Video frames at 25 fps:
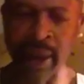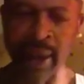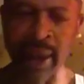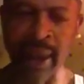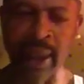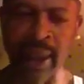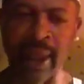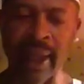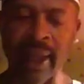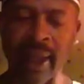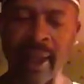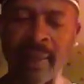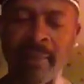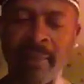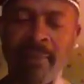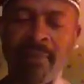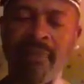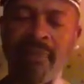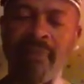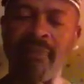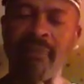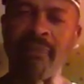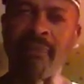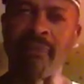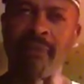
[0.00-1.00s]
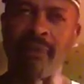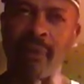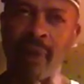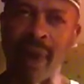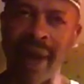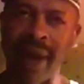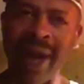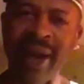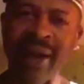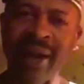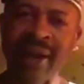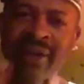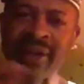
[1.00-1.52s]

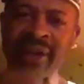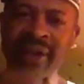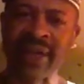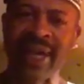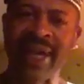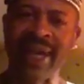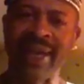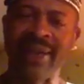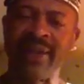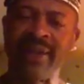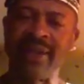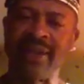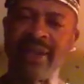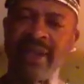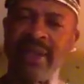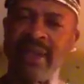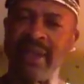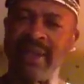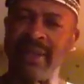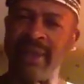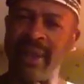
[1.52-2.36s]
for Ankh-theology,